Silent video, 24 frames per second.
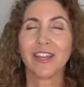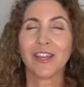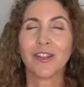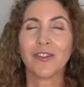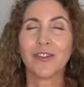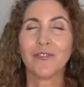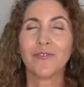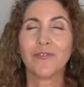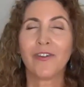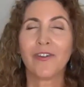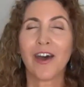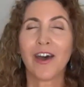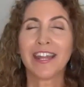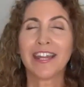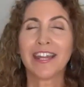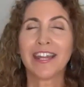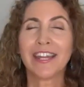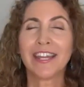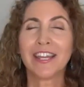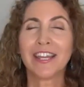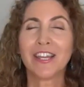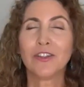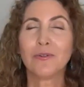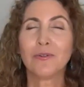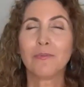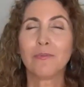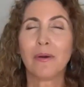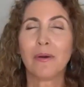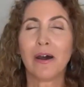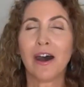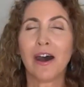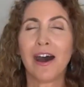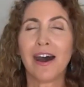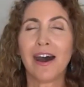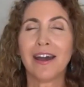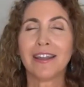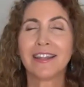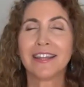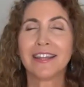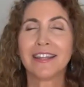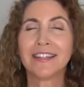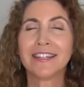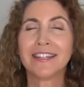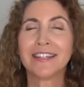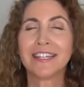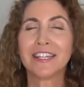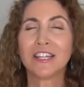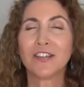Inviting your body
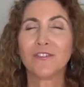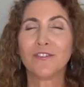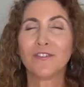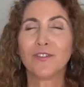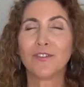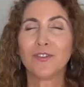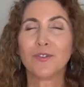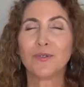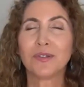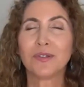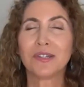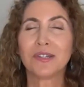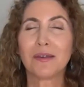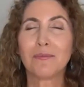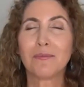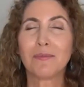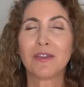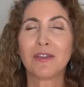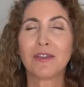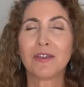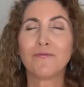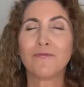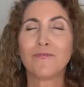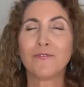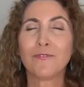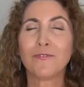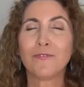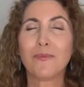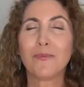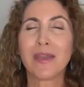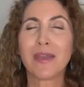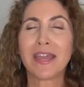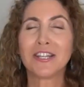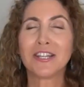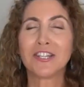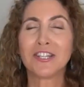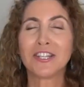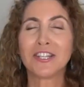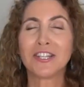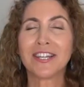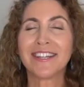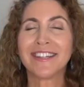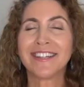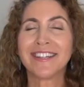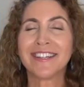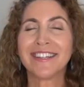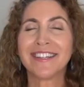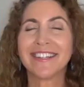to give you some
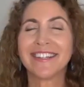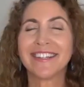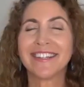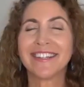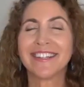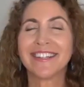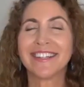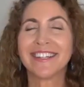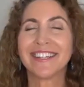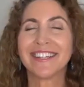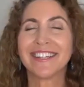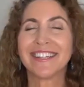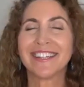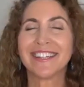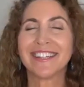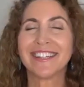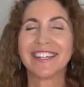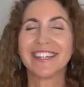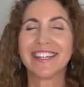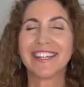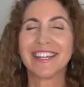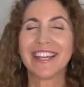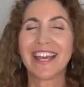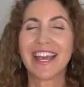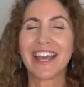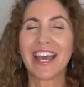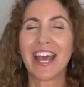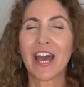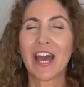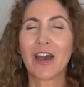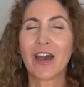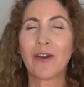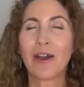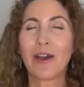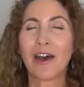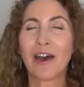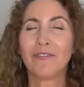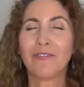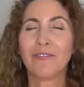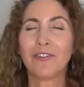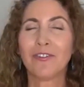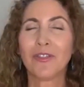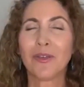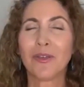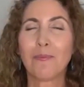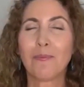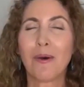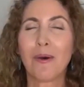information,
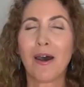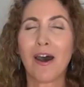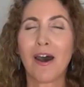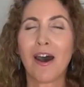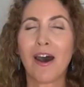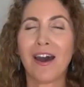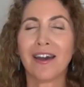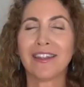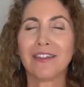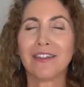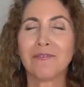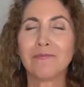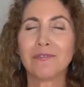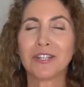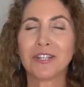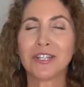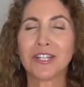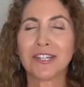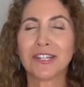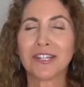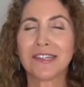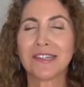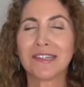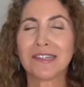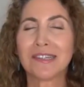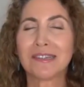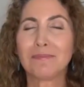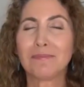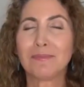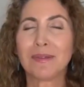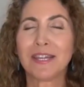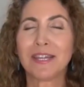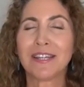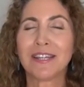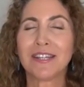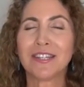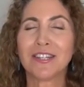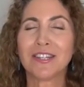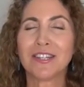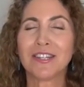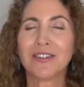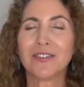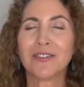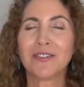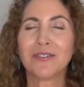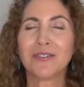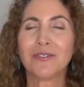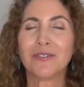however the body wishes to speak to
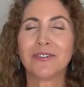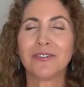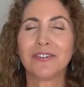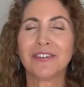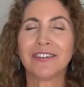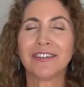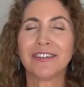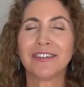you,